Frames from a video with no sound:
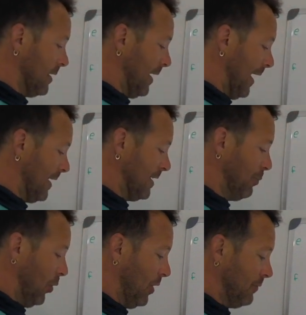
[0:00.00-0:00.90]

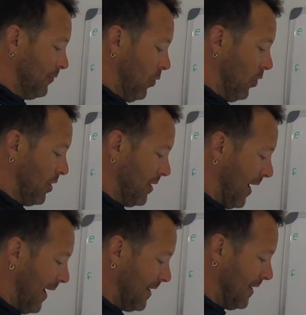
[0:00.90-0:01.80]
90.4,
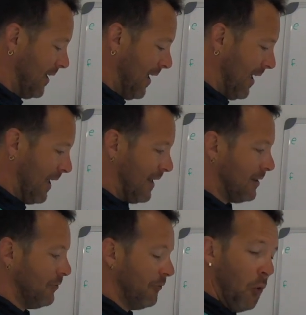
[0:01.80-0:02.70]
90
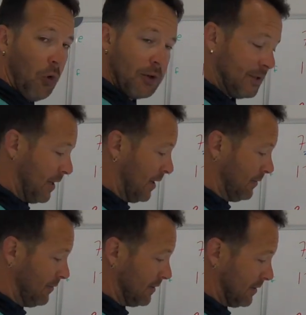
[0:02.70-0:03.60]
and
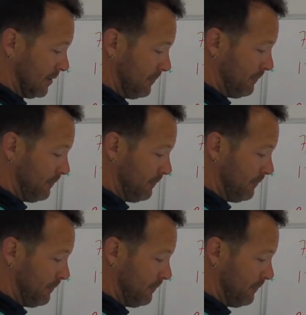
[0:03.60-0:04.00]
4/10.